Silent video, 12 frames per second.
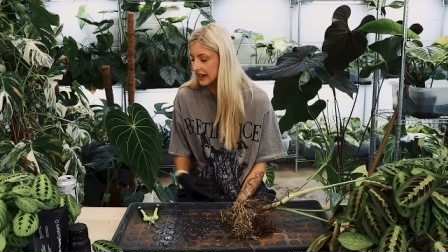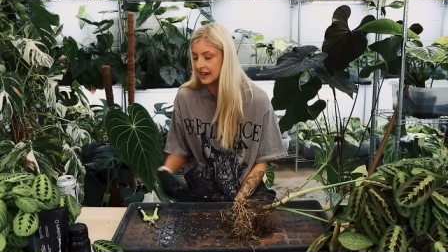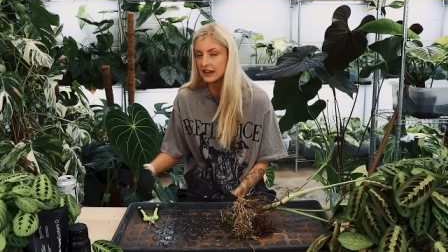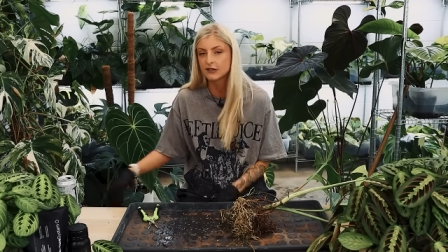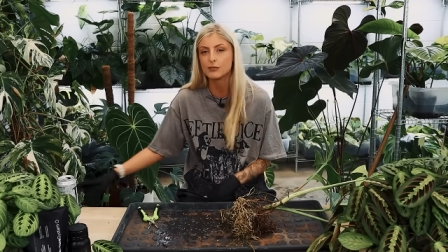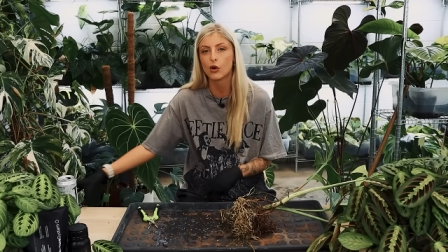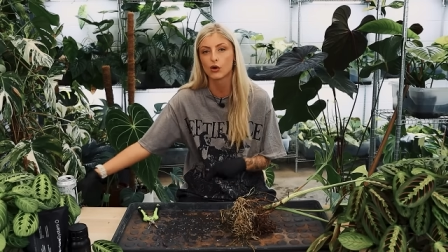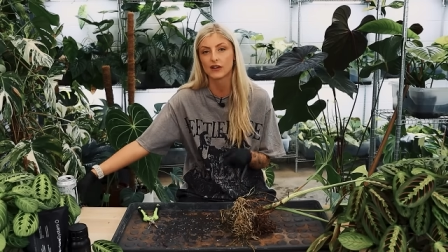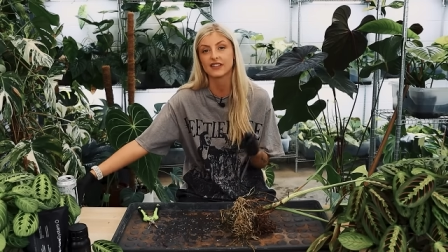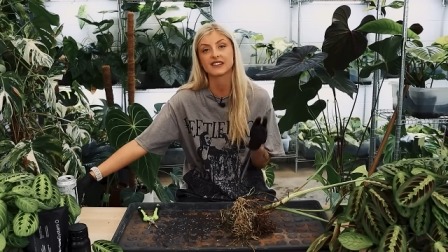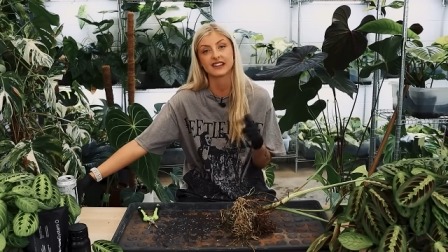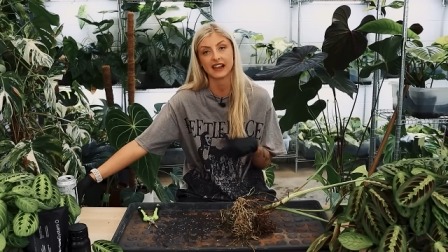It is more
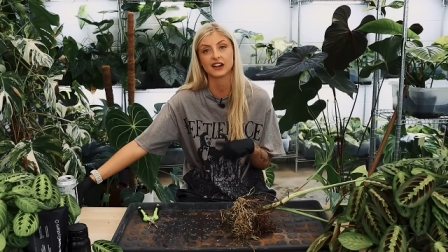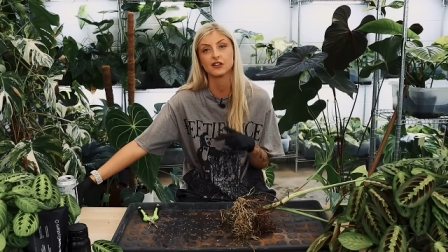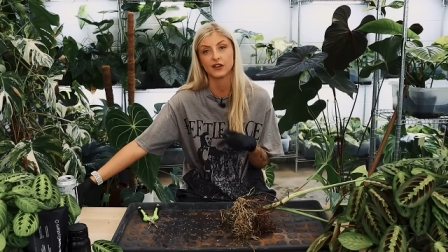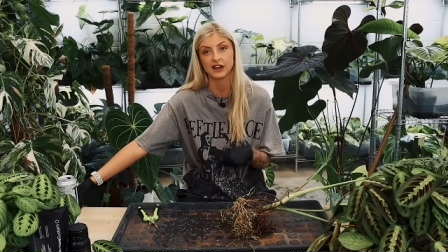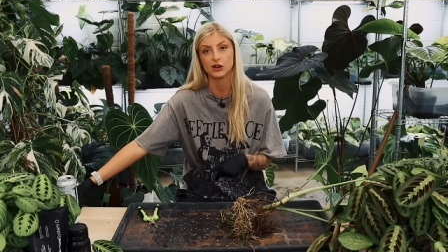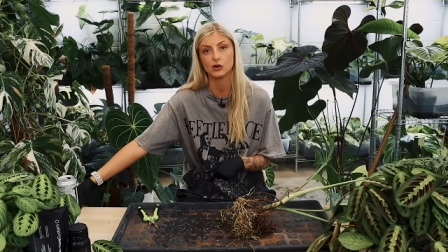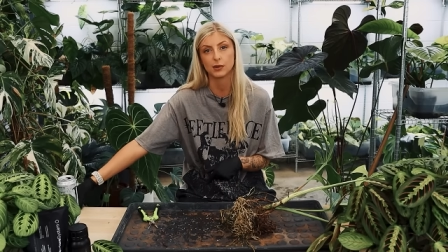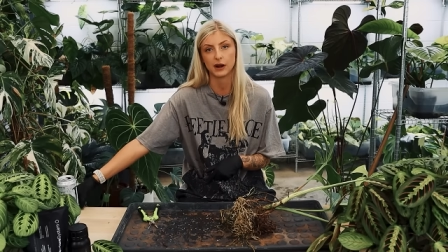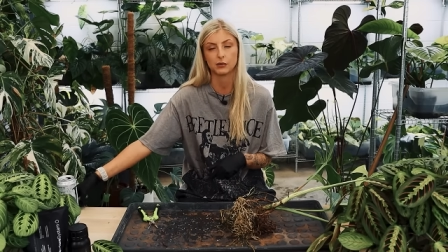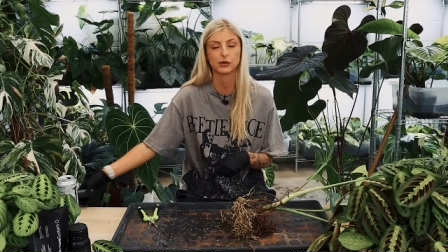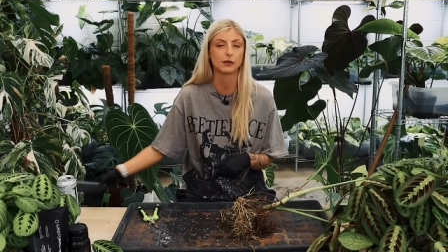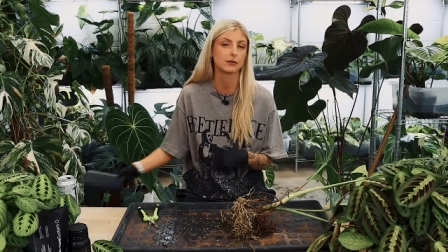in the second video, but
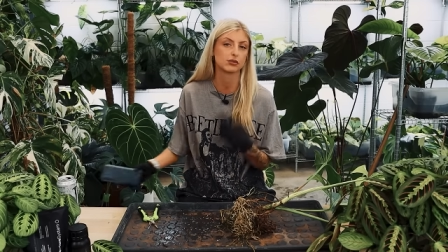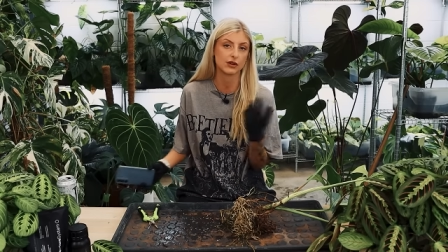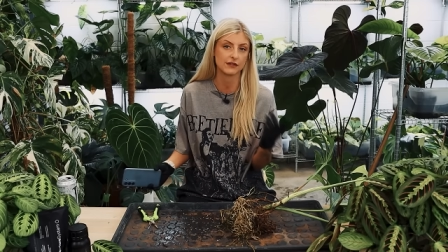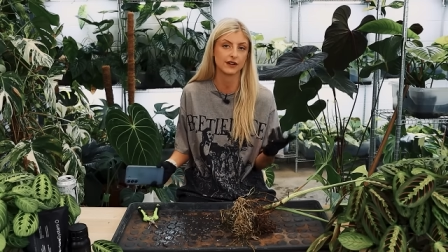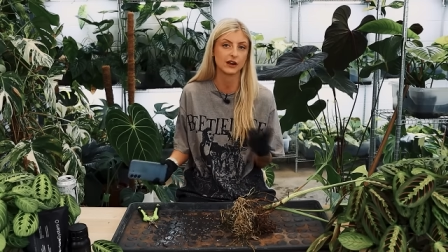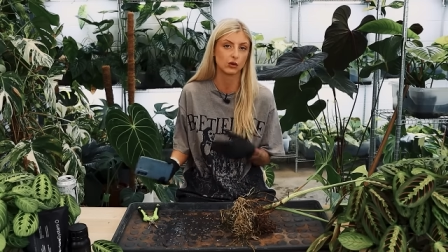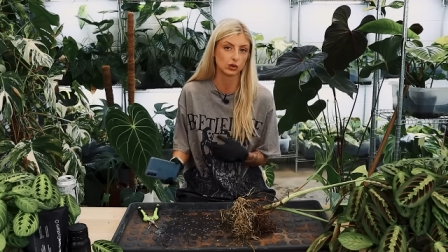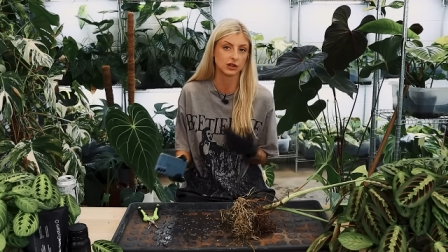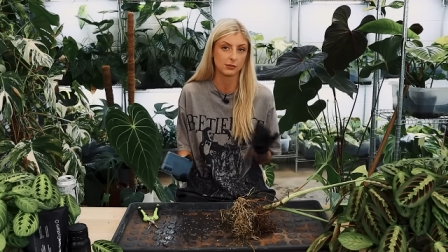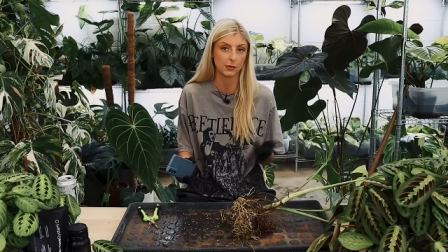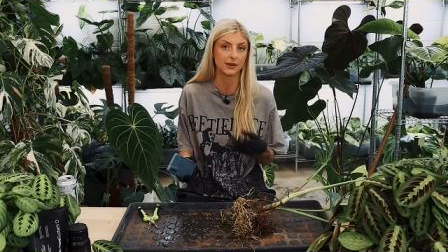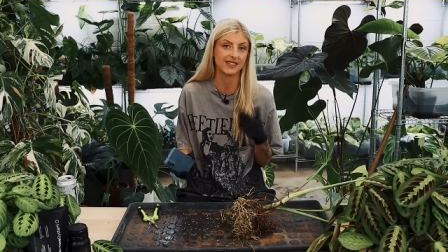I'll probably briefly hold
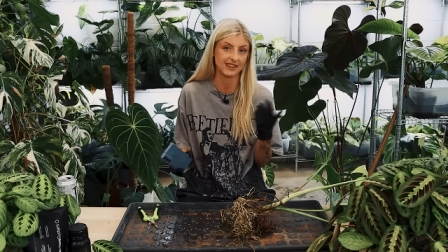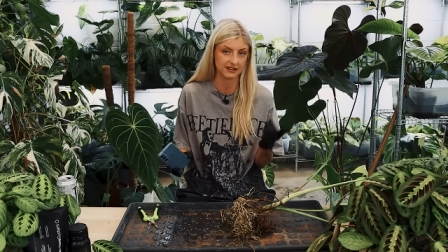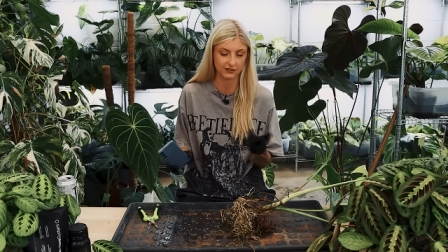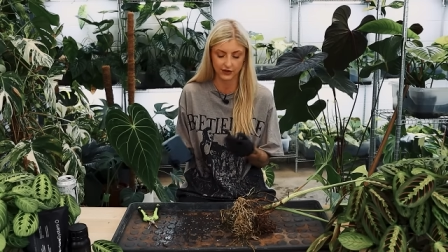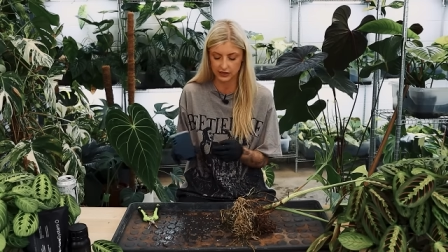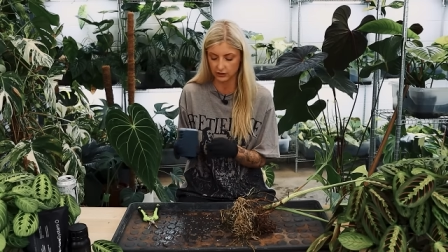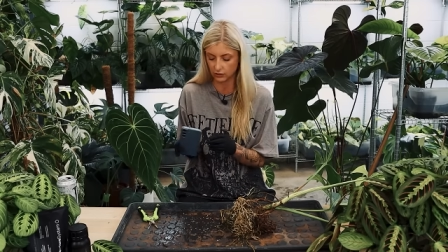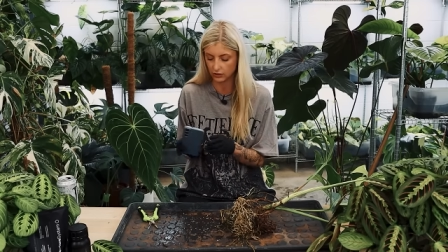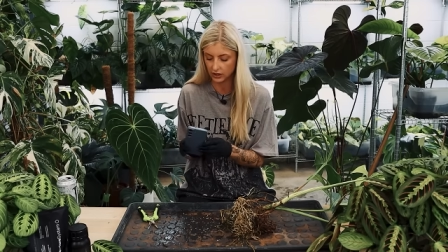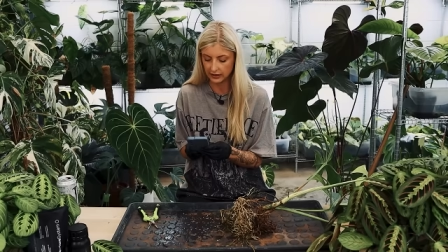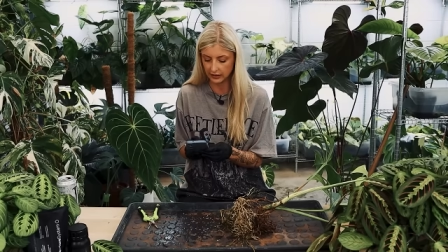them up in this video.